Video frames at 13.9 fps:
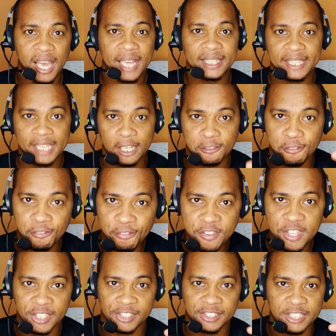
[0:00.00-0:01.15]
and can
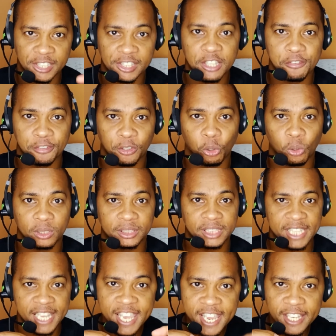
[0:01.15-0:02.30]
face this
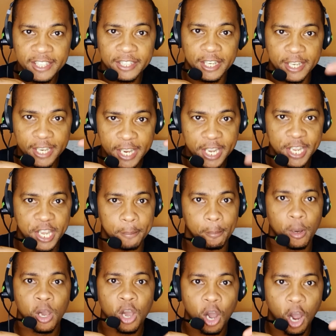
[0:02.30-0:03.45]
difficulty in the
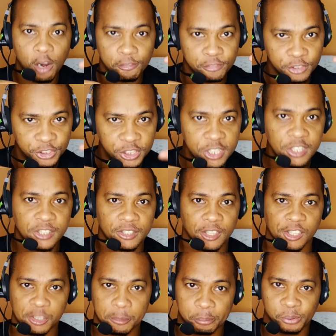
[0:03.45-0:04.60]
name of
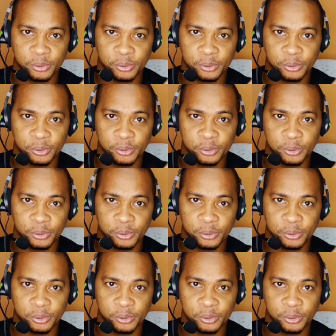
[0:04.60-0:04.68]
Jesus.